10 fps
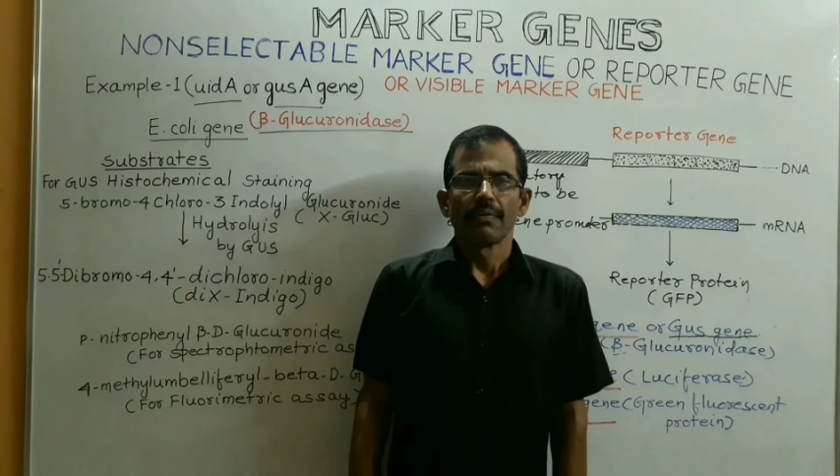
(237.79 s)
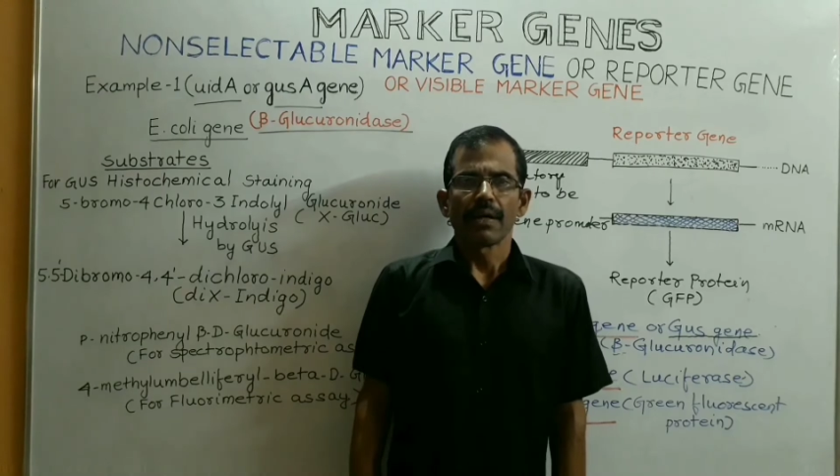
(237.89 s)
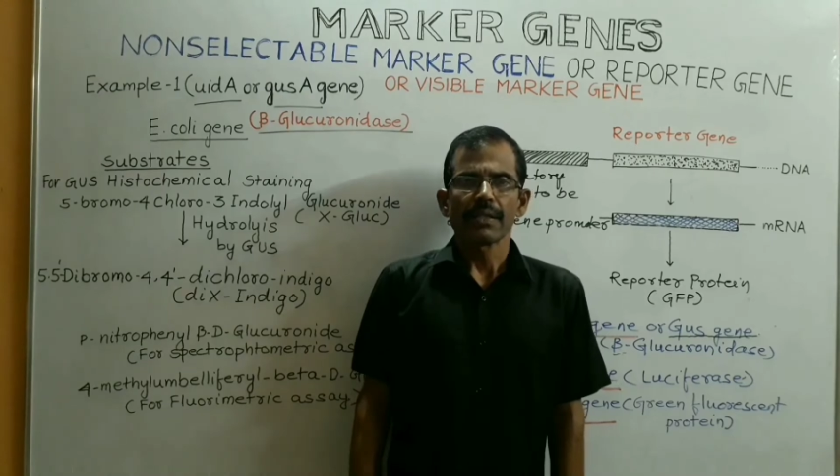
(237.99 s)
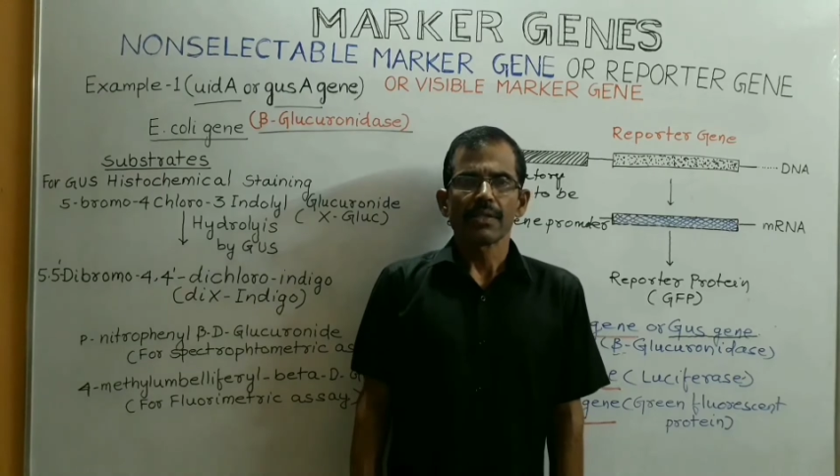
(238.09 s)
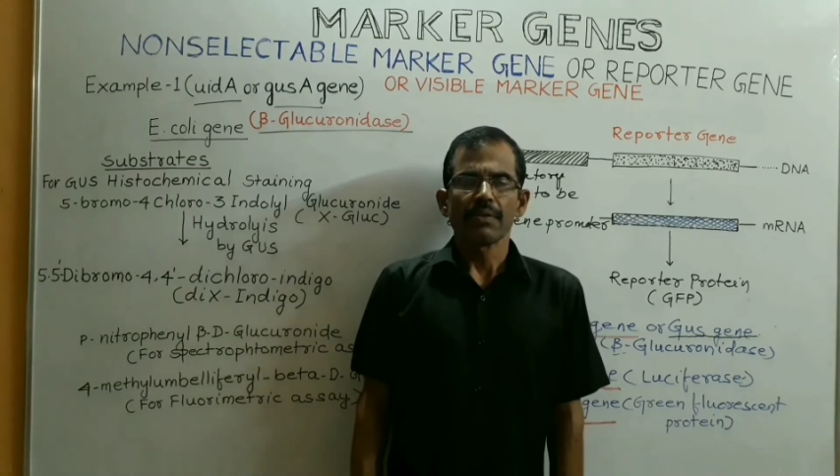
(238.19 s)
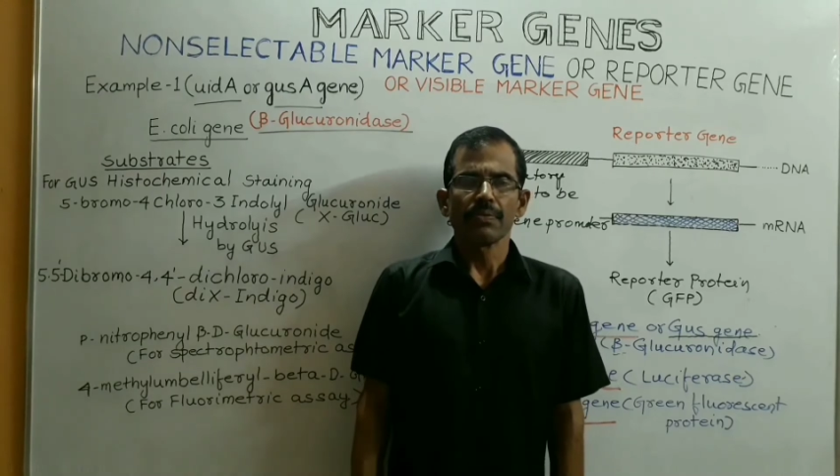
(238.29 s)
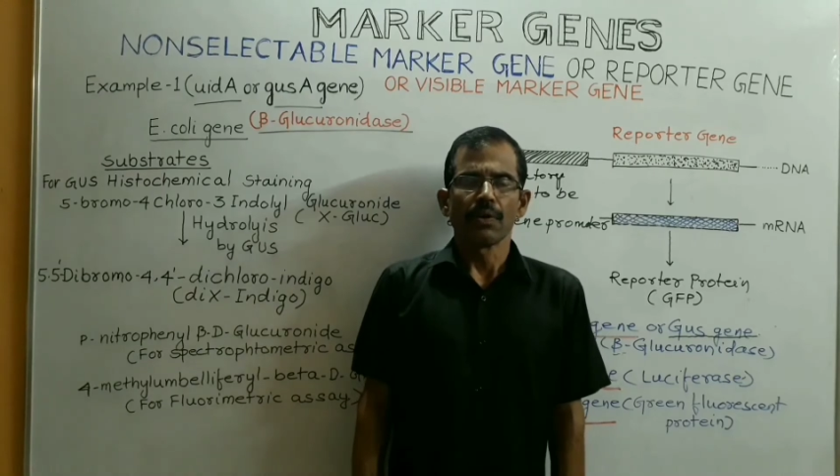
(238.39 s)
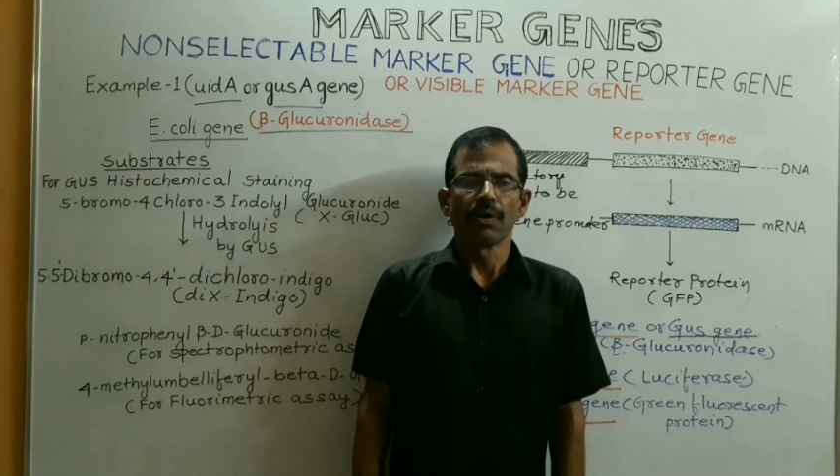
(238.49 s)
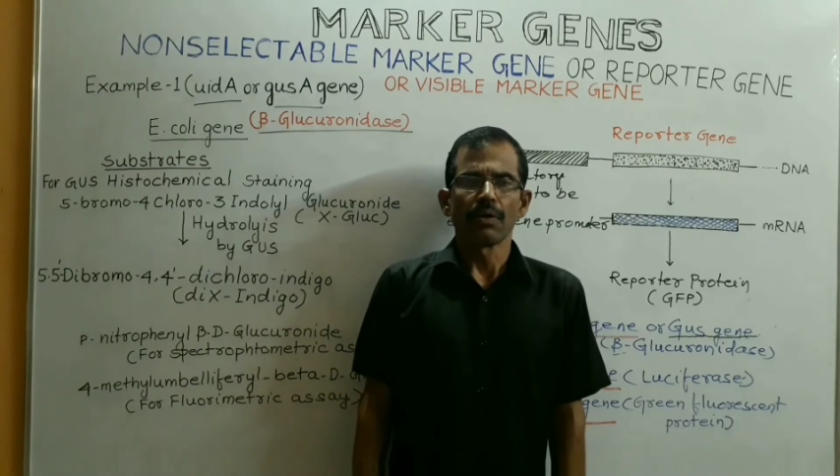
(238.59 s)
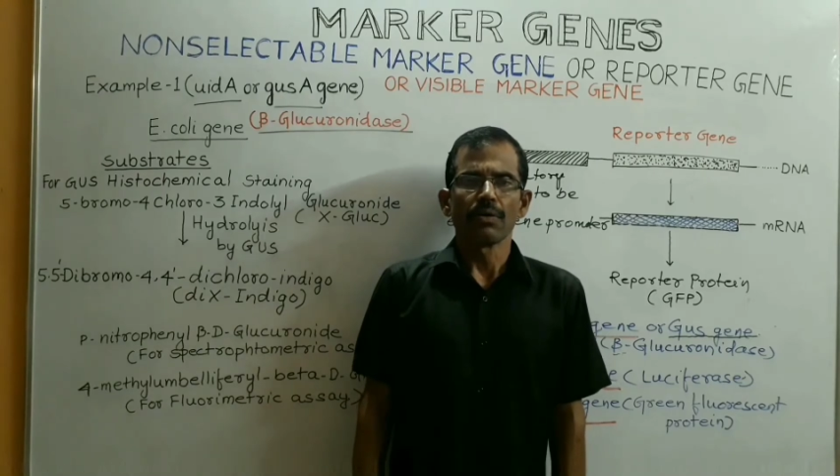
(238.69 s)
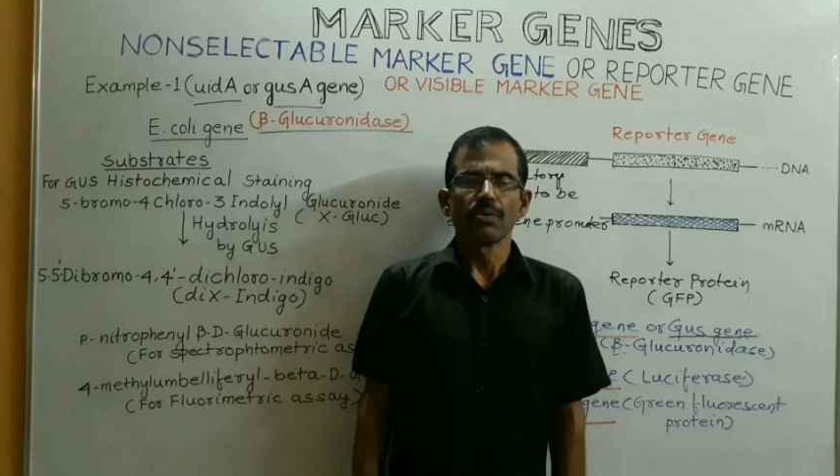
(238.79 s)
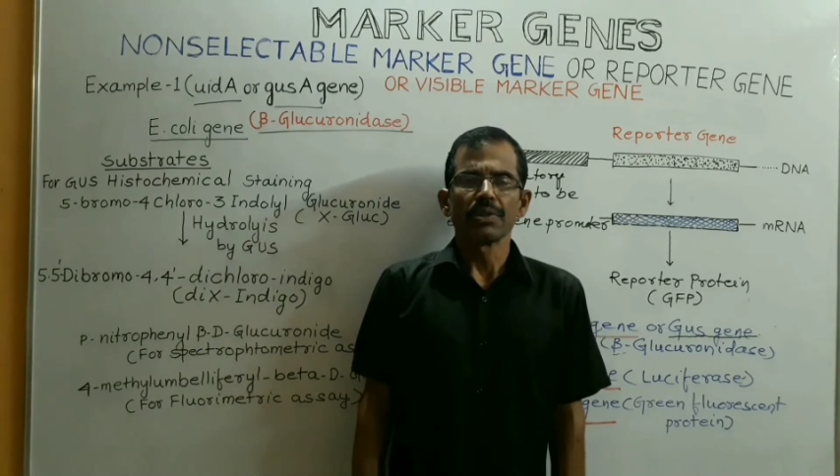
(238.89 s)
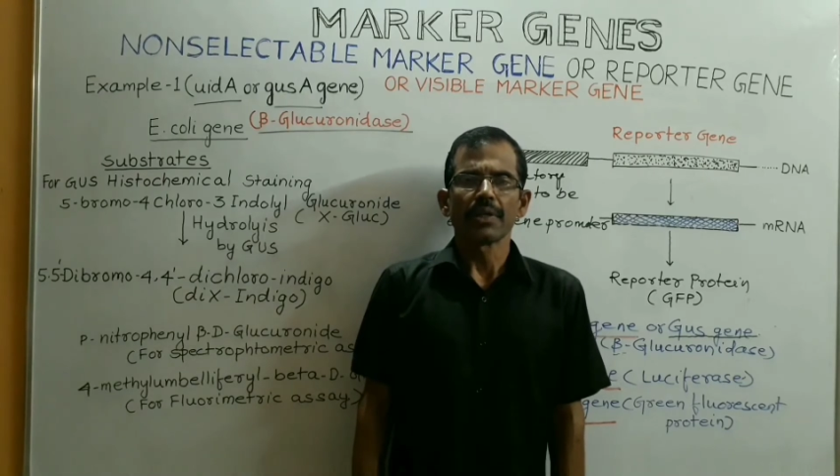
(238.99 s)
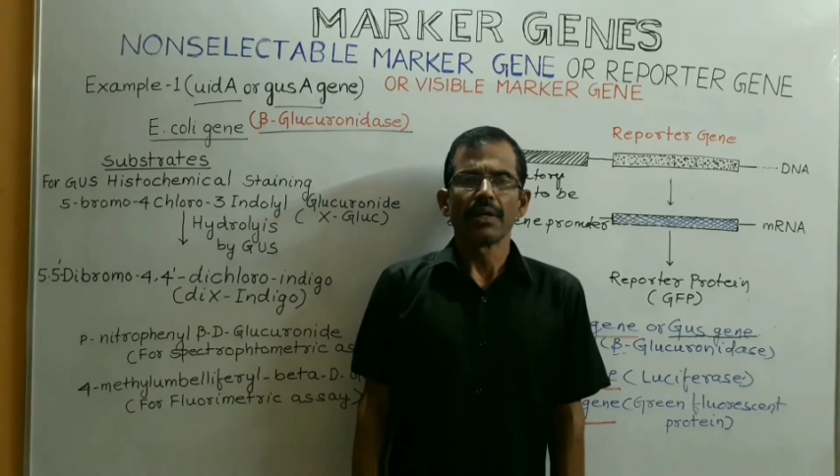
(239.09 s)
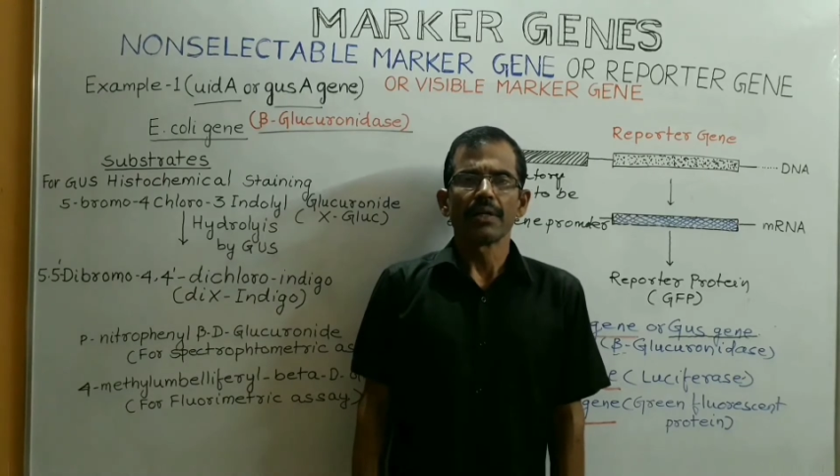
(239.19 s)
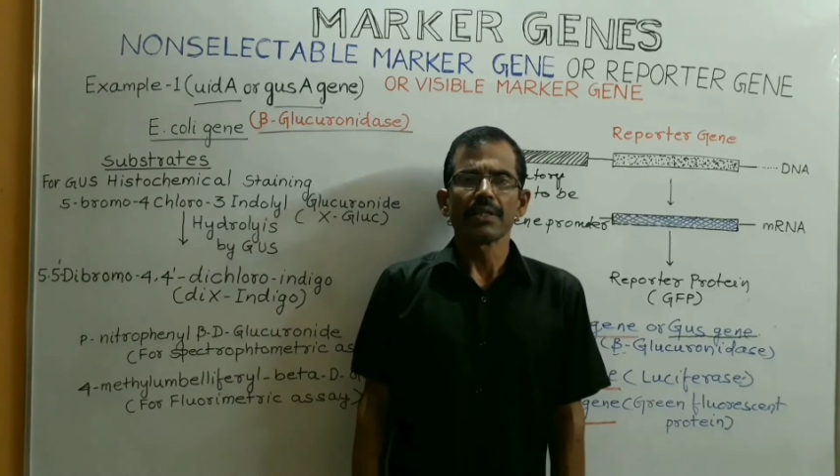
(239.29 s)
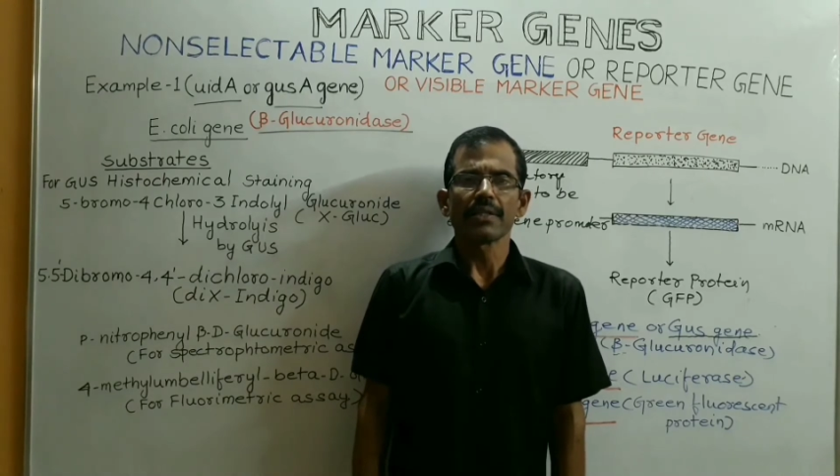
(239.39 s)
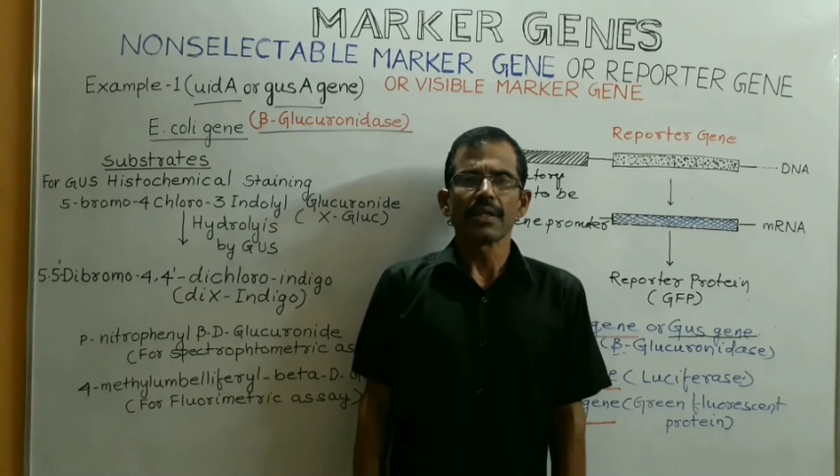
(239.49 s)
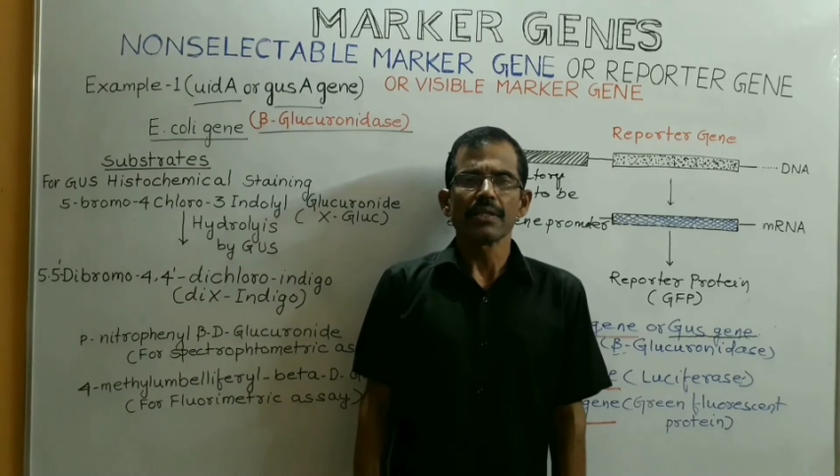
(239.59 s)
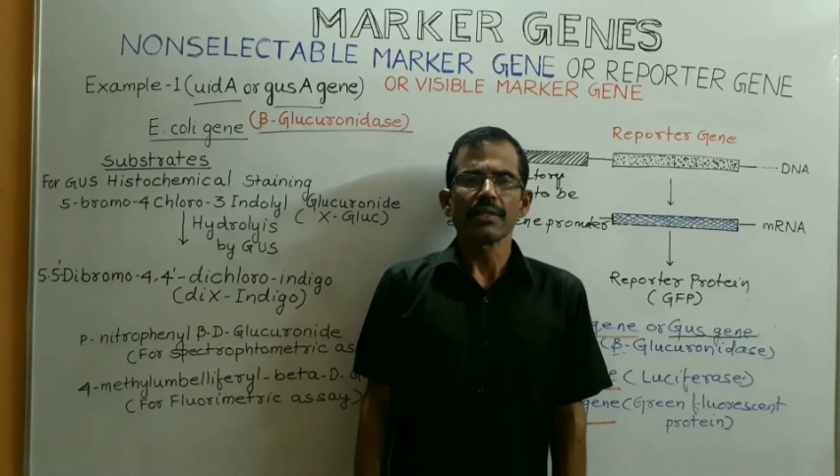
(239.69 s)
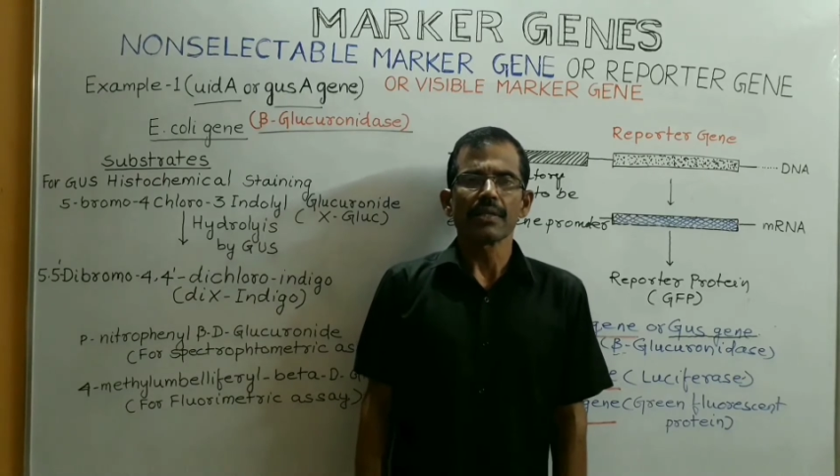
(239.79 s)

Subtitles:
First of all, we shall discuss